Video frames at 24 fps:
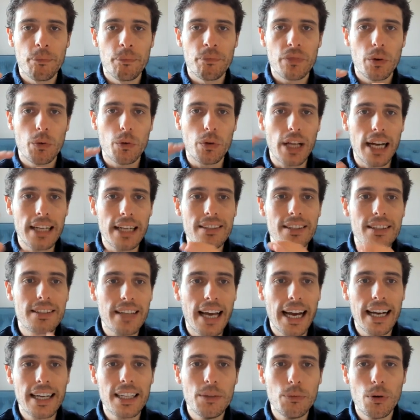Well, that's
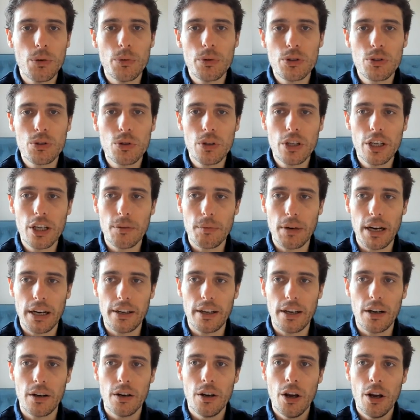exactly what we're talking about
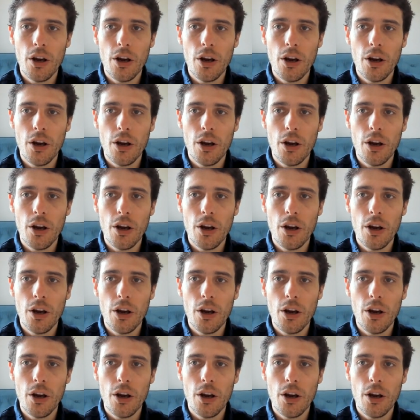here.